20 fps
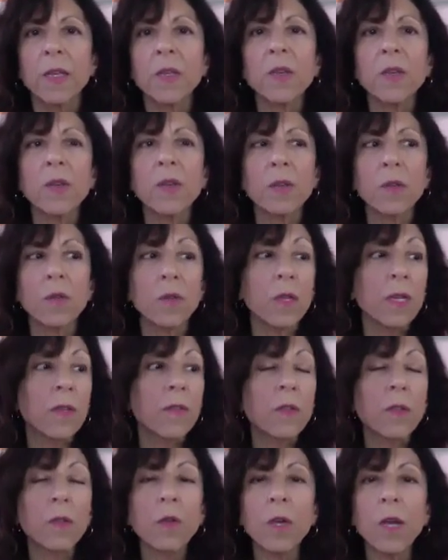You can
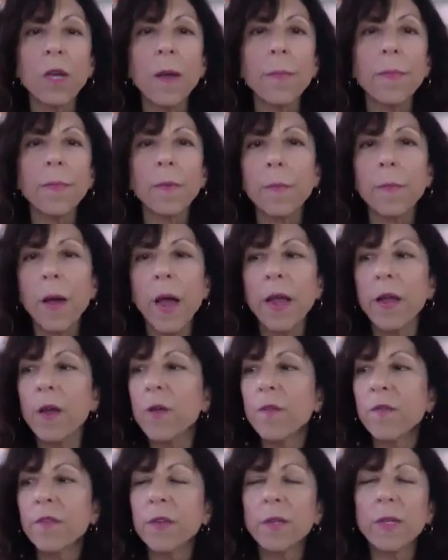even look up
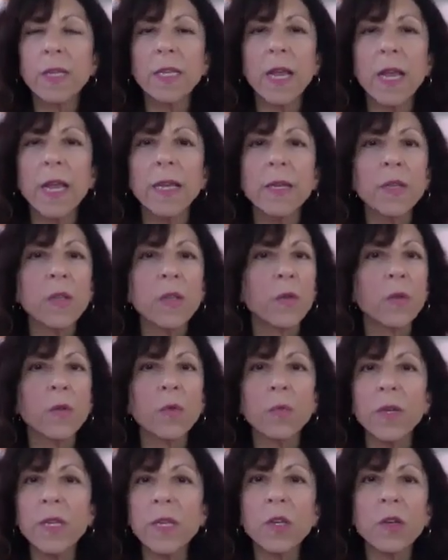biofield science. There's
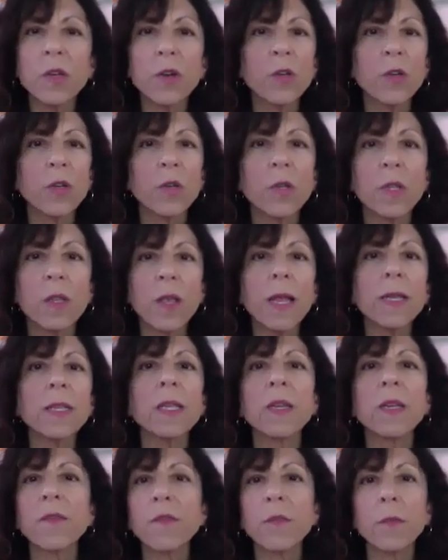research. There's lots
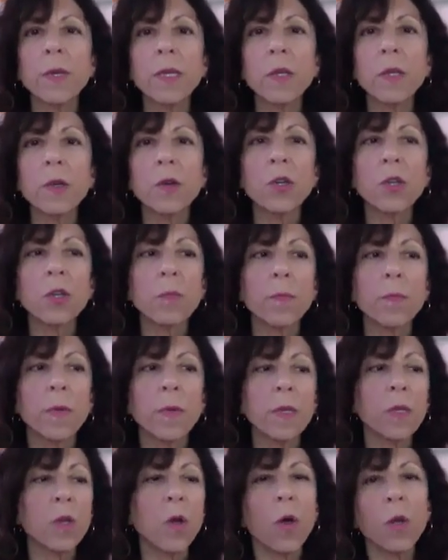of different research.
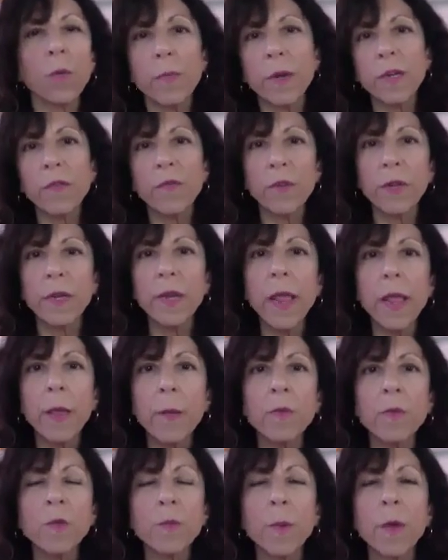It's called by different
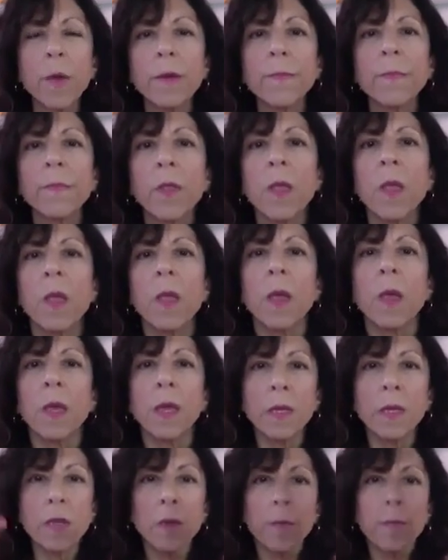names, but
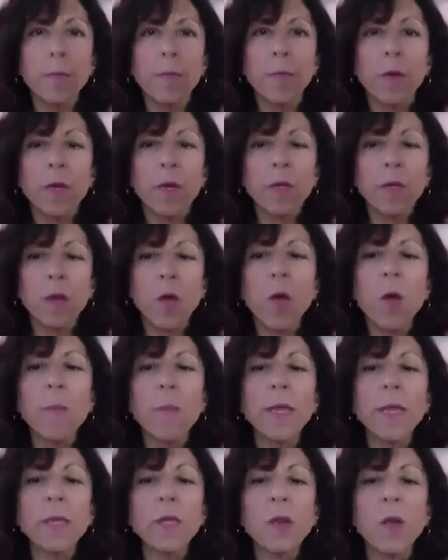it's all
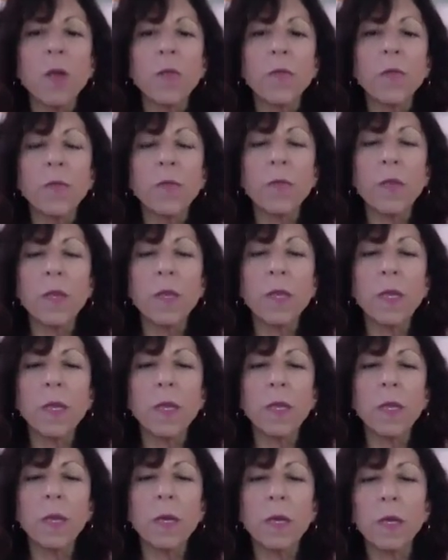based on the
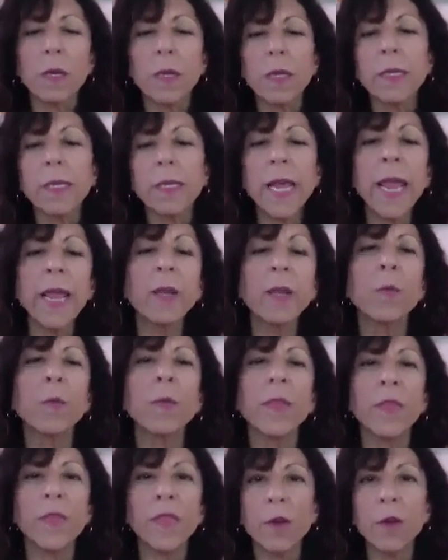
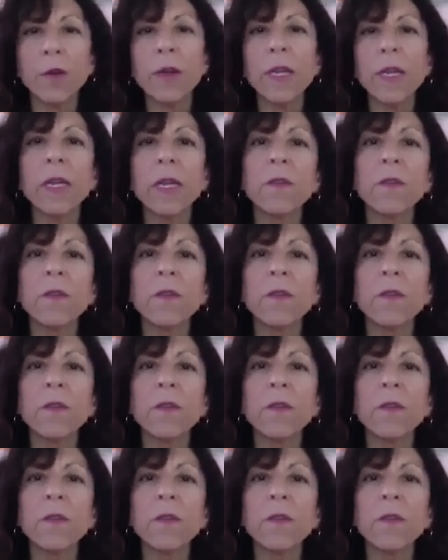entanglement theory in